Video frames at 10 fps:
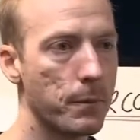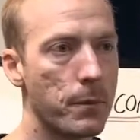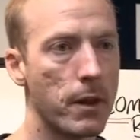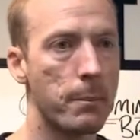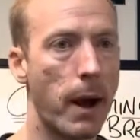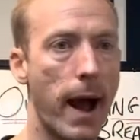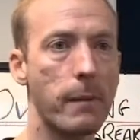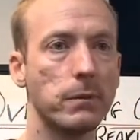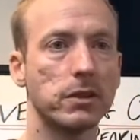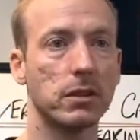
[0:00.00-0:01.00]

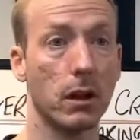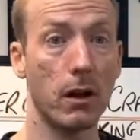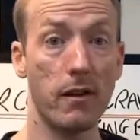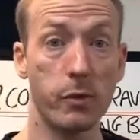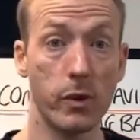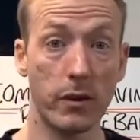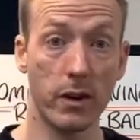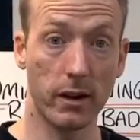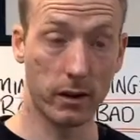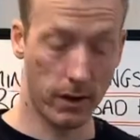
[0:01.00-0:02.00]
perhaps if we were in
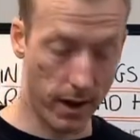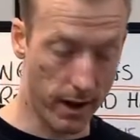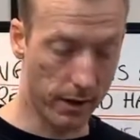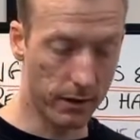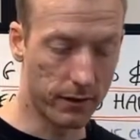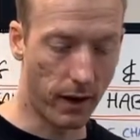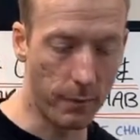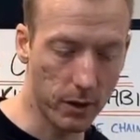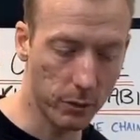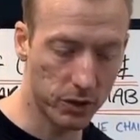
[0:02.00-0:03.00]
an
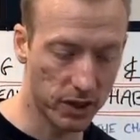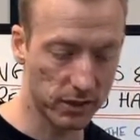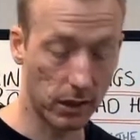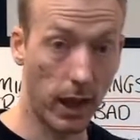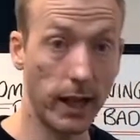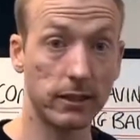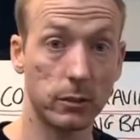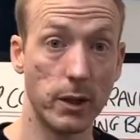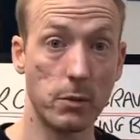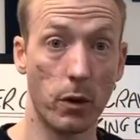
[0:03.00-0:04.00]
environment which doesn't cater to
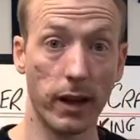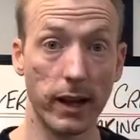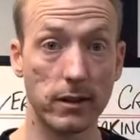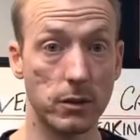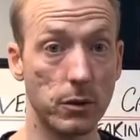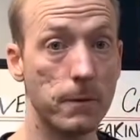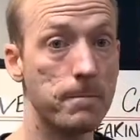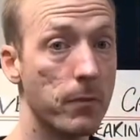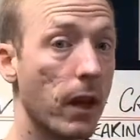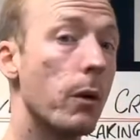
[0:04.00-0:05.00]
where we want to get to,
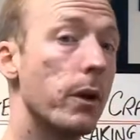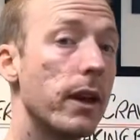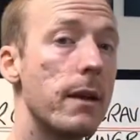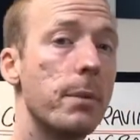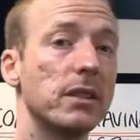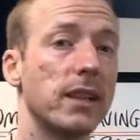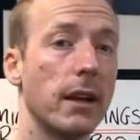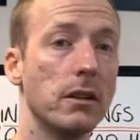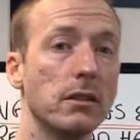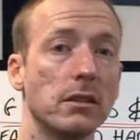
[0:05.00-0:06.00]
okay, we keep our
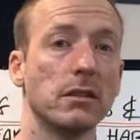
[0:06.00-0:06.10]
standards,